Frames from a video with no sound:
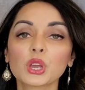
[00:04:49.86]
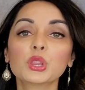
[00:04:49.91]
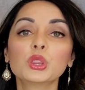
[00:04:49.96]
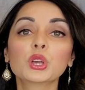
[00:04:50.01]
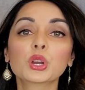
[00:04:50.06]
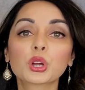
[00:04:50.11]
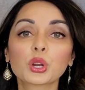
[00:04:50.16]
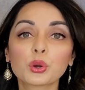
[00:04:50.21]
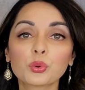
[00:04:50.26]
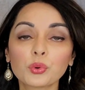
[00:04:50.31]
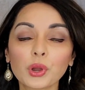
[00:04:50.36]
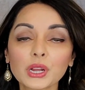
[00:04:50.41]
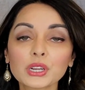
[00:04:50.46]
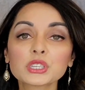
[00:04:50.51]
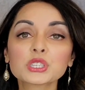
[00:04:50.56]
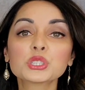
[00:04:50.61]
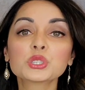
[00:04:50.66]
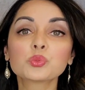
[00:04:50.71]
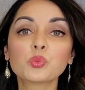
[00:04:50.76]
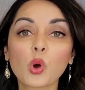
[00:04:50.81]
The correct
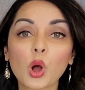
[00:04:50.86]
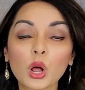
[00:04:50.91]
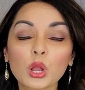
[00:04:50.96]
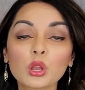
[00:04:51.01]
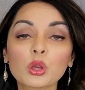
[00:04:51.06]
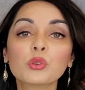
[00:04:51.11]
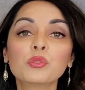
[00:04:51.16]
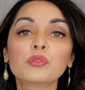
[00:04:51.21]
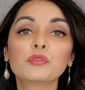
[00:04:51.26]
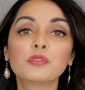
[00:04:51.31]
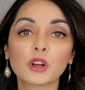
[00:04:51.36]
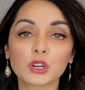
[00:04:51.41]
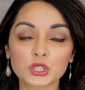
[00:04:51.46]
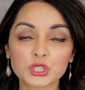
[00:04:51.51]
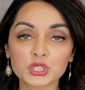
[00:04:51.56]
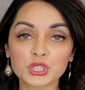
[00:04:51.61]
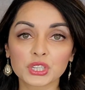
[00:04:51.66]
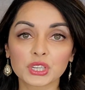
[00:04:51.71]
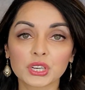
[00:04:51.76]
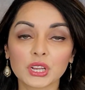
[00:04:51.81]
swallow
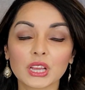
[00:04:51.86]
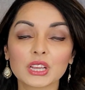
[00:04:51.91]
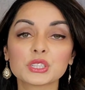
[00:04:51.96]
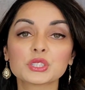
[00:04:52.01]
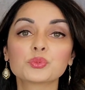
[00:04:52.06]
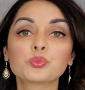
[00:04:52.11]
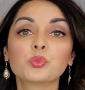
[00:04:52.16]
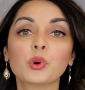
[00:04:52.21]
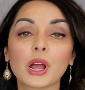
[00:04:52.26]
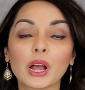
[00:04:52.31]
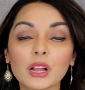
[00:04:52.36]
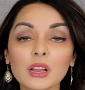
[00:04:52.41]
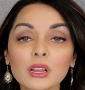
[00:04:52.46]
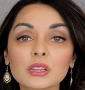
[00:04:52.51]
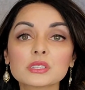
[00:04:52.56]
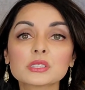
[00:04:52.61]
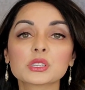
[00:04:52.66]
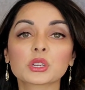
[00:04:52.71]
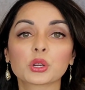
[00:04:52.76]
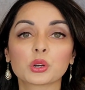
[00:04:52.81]
function as well
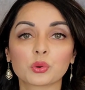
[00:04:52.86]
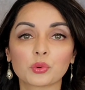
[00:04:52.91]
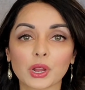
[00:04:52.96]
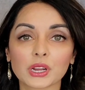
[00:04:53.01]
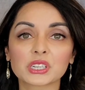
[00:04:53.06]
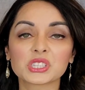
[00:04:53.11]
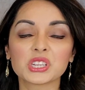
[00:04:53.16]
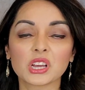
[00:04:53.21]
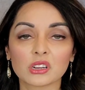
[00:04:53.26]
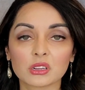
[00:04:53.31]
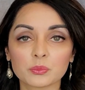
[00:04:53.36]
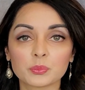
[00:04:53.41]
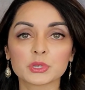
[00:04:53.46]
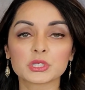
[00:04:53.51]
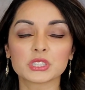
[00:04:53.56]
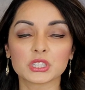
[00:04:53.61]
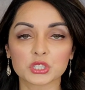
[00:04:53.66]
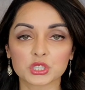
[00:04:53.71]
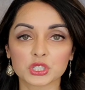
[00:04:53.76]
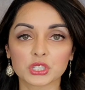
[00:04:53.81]
as the correct tongue
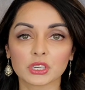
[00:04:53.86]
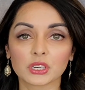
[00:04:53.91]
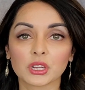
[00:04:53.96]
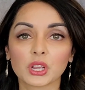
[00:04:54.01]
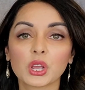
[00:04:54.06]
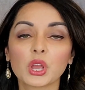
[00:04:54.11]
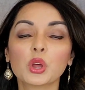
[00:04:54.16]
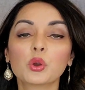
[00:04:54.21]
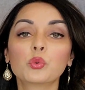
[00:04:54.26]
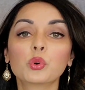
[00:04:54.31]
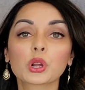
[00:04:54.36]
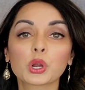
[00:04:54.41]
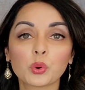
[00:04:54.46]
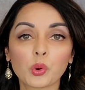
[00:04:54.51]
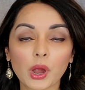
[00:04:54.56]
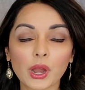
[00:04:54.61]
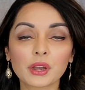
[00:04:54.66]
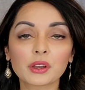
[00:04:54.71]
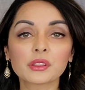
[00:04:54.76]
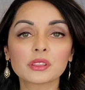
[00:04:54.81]
position
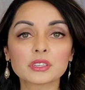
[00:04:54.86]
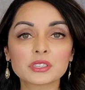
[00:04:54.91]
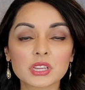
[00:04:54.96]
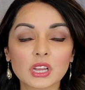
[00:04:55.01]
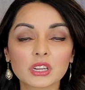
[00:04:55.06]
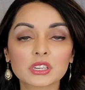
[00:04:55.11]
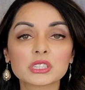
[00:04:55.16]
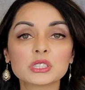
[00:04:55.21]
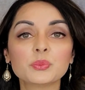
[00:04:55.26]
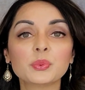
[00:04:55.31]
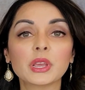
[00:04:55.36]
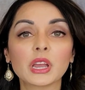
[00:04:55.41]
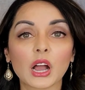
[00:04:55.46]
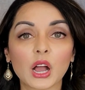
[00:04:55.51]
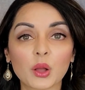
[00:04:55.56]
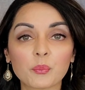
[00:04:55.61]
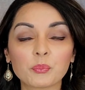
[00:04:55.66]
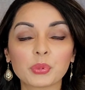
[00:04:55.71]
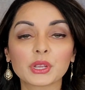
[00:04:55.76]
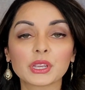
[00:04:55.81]
require the tongue to be
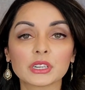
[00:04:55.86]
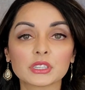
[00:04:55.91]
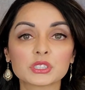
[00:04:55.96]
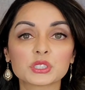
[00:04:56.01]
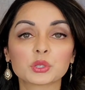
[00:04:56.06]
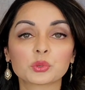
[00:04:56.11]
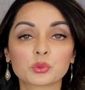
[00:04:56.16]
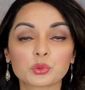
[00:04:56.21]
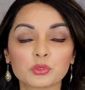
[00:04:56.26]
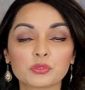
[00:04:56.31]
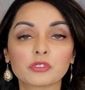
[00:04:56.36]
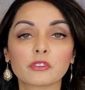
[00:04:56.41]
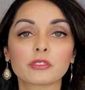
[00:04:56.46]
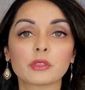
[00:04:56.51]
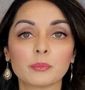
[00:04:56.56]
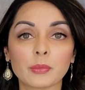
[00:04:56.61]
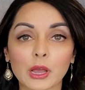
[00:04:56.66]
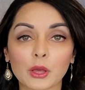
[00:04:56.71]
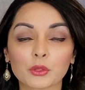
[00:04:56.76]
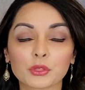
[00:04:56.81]
up against the roof of the
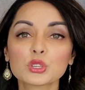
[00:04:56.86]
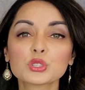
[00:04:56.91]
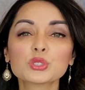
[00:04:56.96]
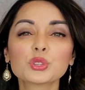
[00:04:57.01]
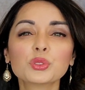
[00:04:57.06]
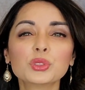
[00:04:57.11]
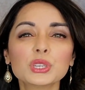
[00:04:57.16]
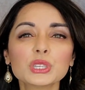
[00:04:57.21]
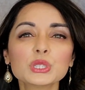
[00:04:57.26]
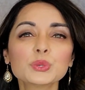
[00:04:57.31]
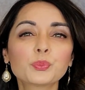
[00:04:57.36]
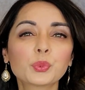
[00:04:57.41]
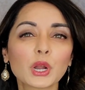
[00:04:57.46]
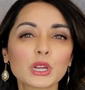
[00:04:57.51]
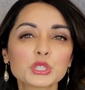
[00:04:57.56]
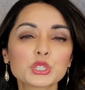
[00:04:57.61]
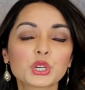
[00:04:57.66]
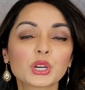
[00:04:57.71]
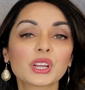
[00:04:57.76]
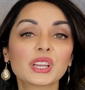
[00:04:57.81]
mouth. So this
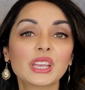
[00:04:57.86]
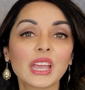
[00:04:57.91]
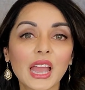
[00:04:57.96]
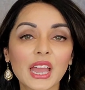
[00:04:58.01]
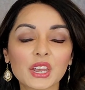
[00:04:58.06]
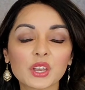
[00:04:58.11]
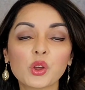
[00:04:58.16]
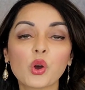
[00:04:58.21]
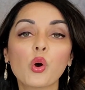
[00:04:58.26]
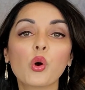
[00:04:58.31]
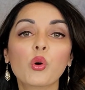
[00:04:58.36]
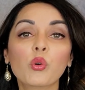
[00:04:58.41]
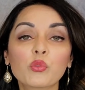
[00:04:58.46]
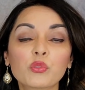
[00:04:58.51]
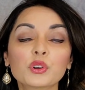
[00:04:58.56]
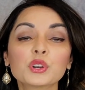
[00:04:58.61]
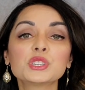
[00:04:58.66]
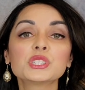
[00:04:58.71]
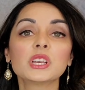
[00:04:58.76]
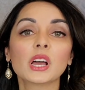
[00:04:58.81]
pressure again
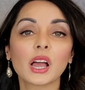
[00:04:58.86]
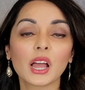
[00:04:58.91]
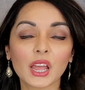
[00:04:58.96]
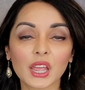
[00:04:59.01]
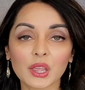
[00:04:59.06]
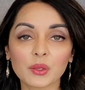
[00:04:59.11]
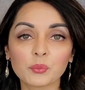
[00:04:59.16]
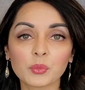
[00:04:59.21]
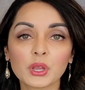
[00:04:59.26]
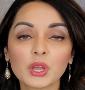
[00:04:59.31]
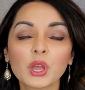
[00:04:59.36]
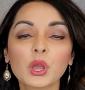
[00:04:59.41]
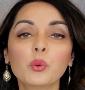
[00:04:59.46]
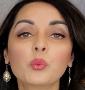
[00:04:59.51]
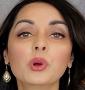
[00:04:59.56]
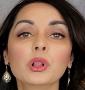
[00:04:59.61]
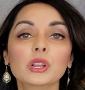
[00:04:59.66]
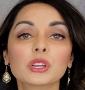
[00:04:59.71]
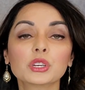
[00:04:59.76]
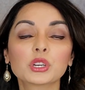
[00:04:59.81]
over time
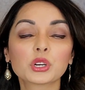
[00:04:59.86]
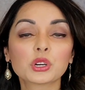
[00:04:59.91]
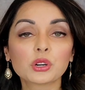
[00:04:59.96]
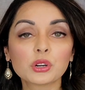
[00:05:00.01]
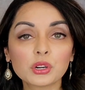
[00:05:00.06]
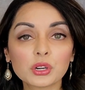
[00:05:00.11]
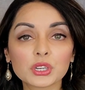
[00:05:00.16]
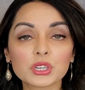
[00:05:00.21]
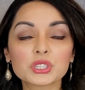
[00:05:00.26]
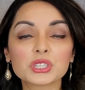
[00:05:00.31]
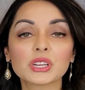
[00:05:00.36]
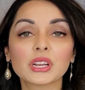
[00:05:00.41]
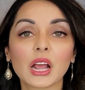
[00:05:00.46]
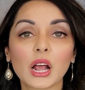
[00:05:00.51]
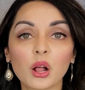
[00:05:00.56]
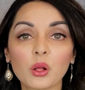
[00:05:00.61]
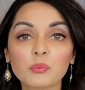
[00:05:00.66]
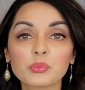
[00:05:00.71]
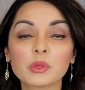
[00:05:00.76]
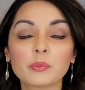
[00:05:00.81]
will encourage and
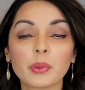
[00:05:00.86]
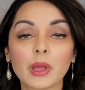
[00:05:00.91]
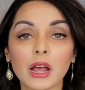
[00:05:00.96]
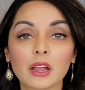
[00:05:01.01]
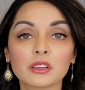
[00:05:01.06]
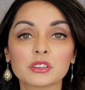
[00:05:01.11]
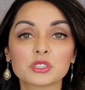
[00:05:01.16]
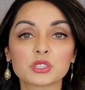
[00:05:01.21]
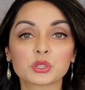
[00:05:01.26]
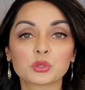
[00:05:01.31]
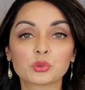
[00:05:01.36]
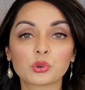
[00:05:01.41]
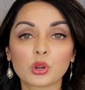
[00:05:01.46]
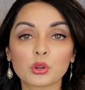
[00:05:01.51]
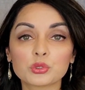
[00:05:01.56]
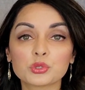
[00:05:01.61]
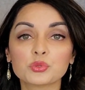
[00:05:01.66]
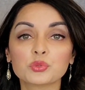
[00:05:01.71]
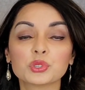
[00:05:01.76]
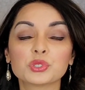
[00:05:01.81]
help the palate to grow
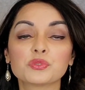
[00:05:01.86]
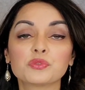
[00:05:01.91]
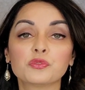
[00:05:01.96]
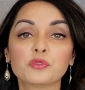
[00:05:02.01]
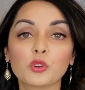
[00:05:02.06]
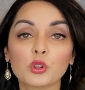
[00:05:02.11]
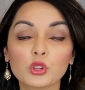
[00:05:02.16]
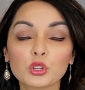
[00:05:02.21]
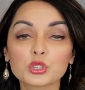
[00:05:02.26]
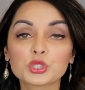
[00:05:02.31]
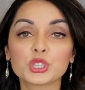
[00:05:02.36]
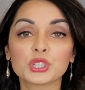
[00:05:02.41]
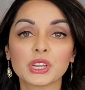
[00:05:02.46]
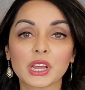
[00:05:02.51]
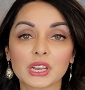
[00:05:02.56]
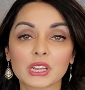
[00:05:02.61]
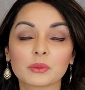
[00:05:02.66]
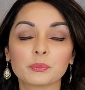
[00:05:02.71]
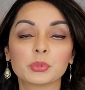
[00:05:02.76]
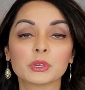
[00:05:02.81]
to its full
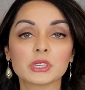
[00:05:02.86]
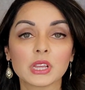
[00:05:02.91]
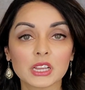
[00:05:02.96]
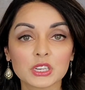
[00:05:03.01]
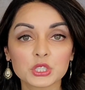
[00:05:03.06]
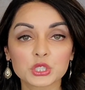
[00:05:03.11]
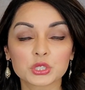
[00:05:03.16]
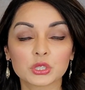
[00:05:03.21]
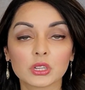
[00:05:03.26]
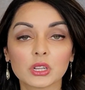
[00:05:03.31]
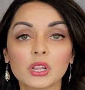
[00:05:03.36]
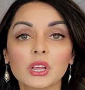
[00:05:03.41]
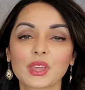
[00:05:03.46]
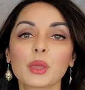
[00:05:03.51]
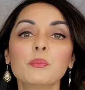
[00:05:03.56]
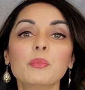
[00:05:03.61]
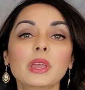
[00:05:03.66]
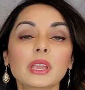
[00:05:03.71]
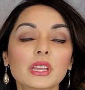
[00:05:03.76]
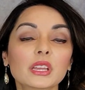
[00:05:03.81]
genetic potential,
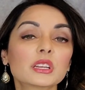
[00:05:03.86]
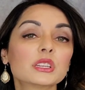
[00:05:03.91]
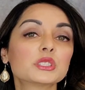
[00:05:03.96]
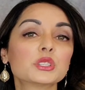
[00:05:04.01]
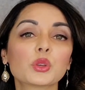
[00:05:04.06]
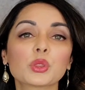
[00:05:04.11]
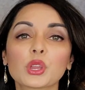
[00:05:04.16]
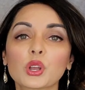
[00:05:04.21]
making it so